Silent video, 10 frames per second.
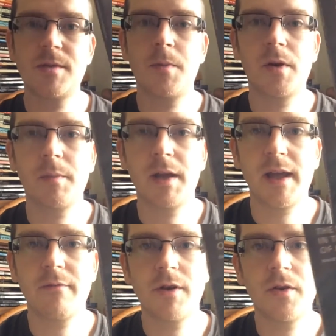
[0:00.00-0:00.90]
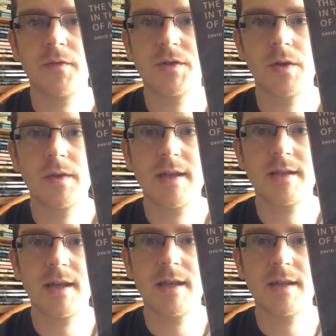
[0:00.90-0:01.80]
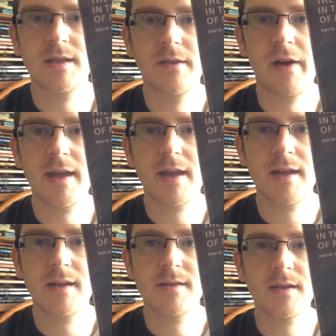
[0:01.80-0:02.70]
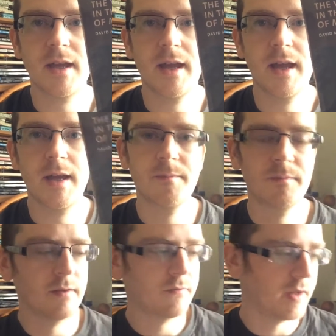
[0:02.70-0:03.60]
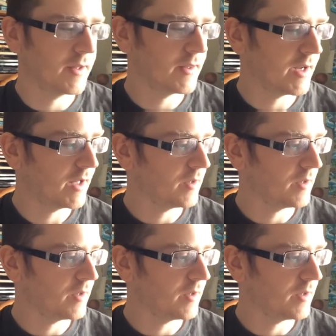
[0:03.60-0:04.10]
first book I'm going to get rid of. So this is The Vikings in the